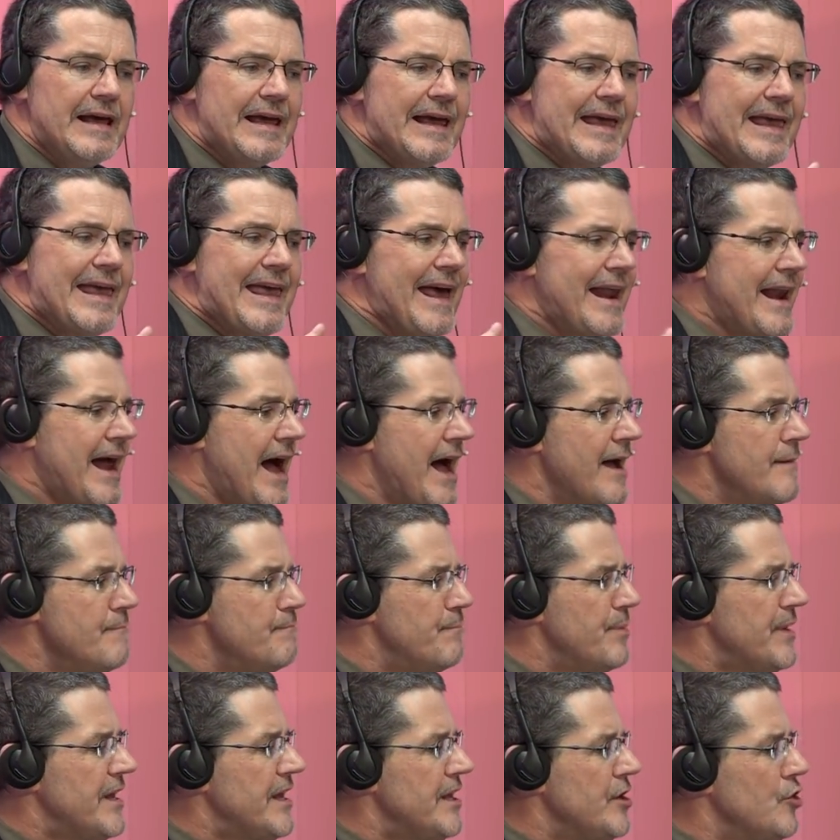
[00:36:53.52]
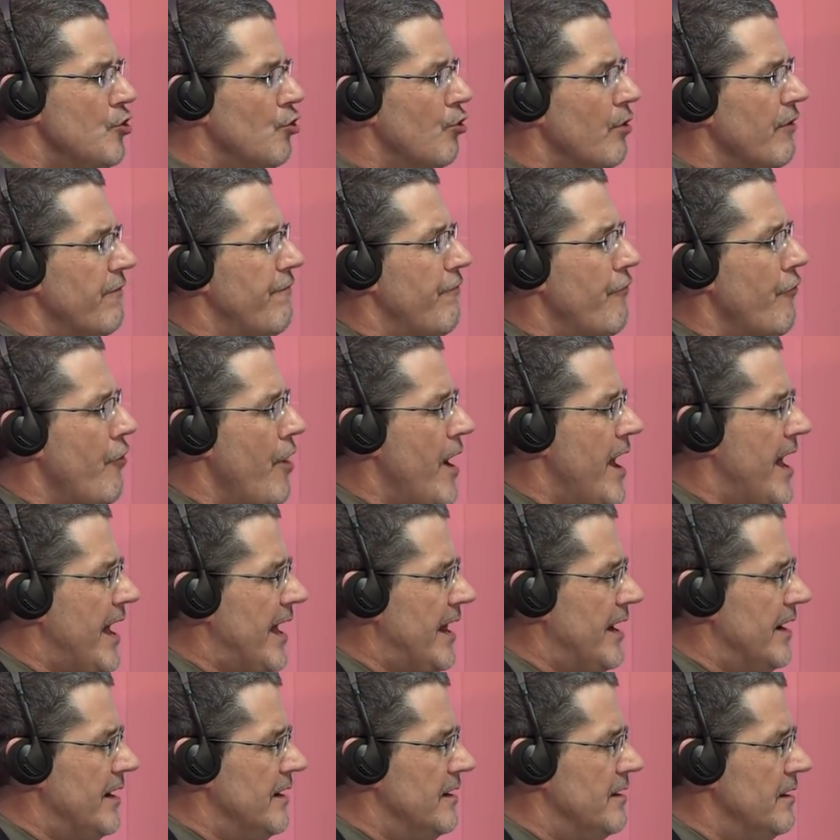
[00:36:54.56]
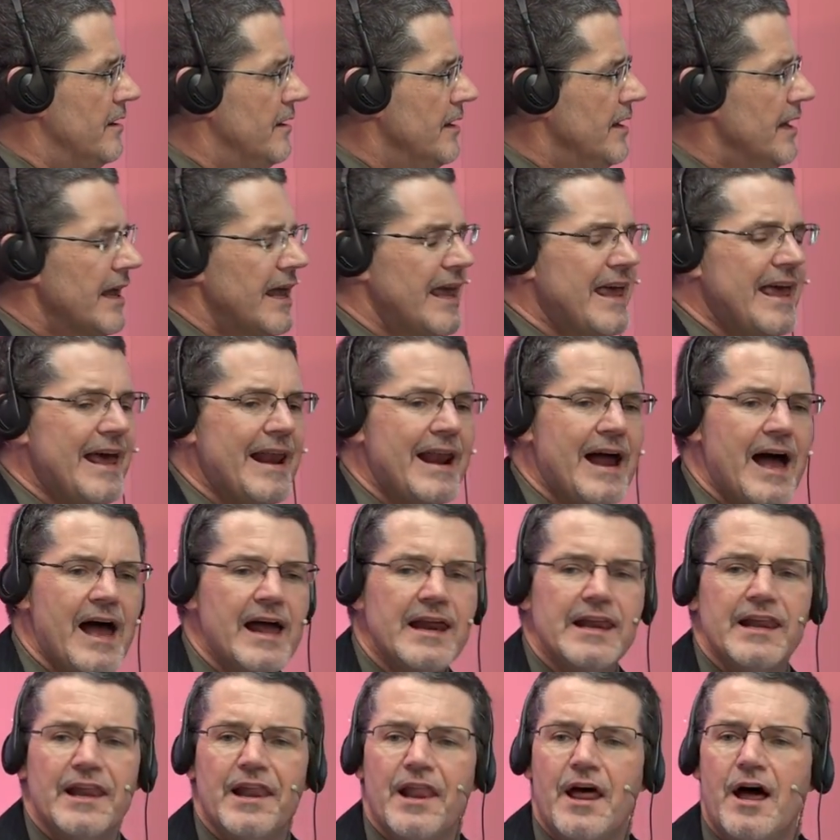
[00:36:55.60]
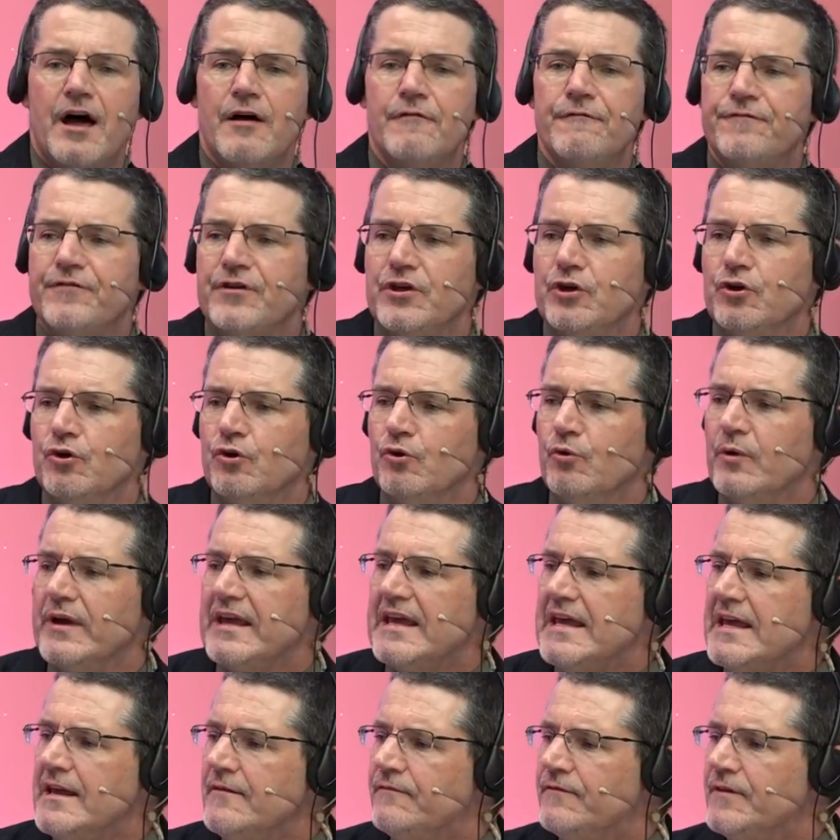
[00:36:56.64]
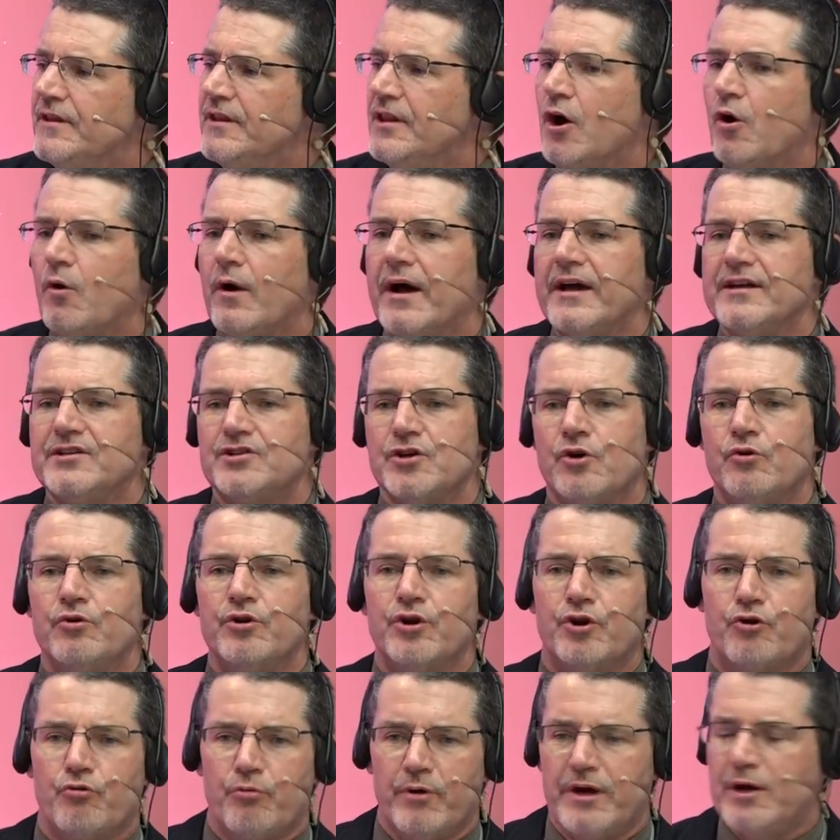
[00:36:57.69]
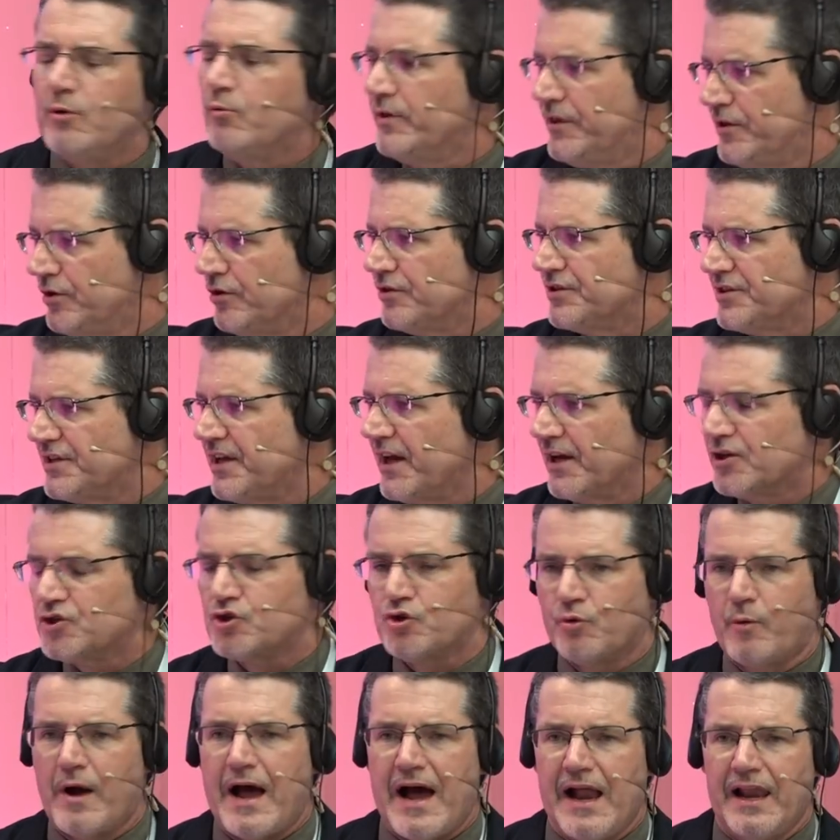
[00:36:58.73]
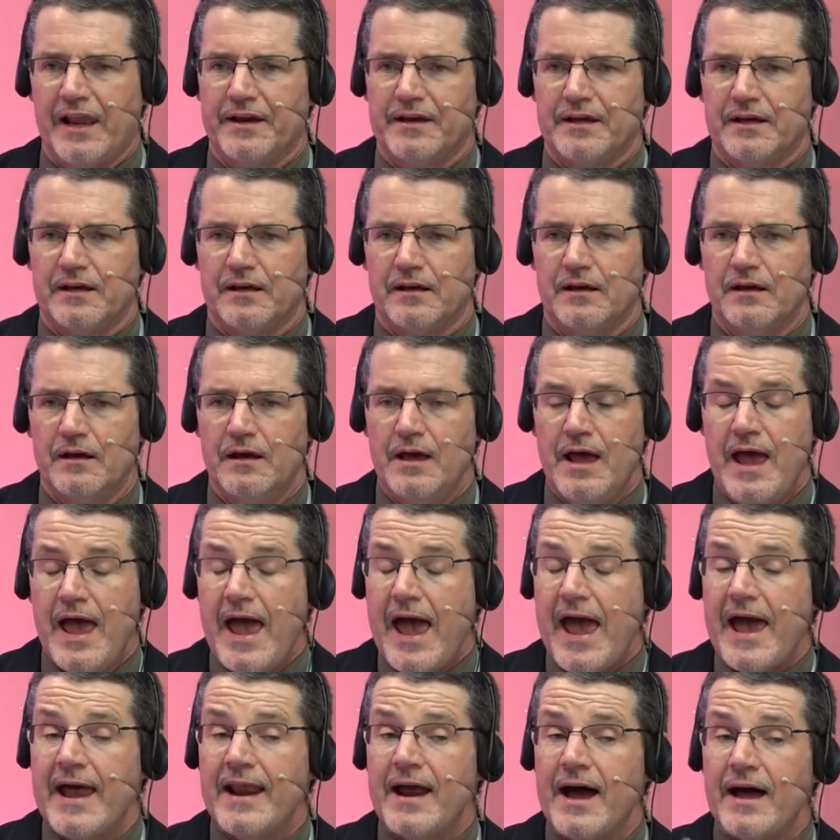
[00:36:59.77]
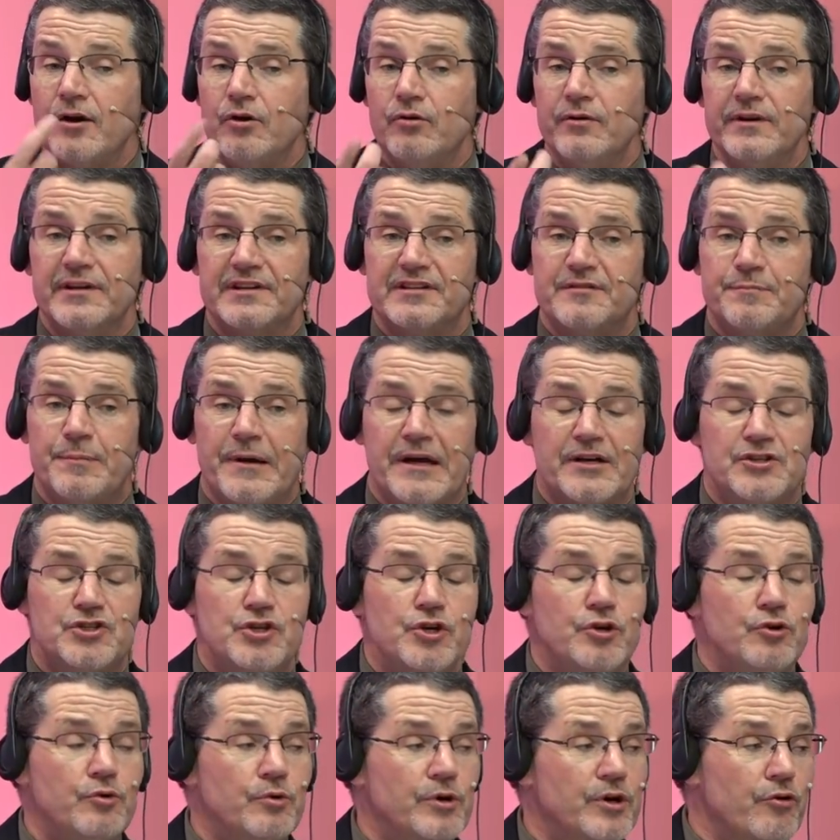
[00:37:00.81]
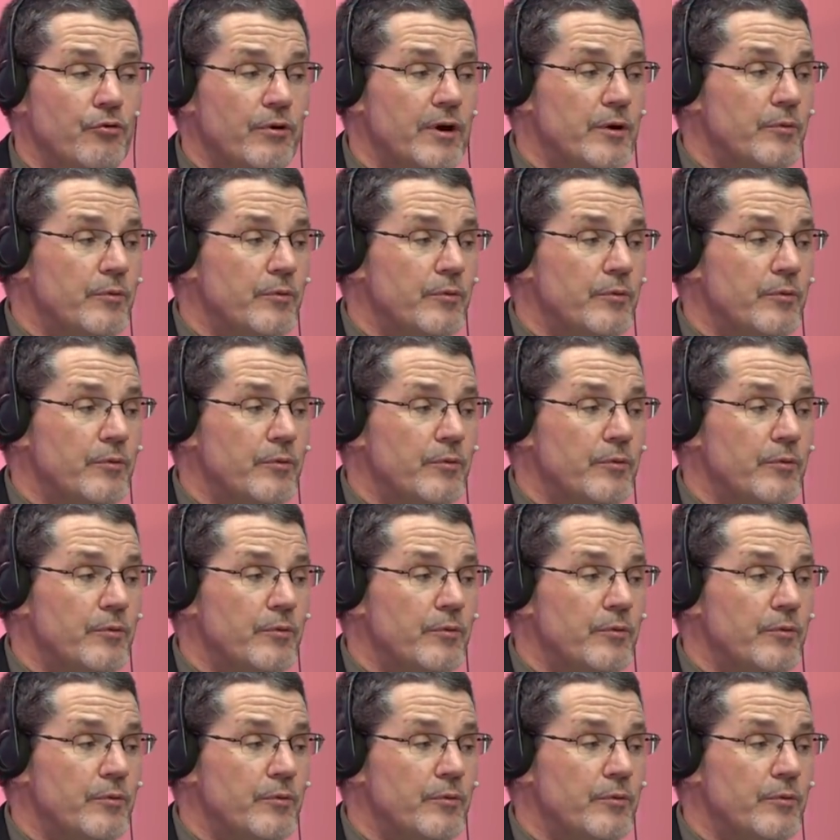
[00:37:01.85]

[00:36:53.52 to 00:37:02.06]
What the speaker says: can I be your friend? Can I love you even though I don't agree with your sexuality? And I don't expect you to agree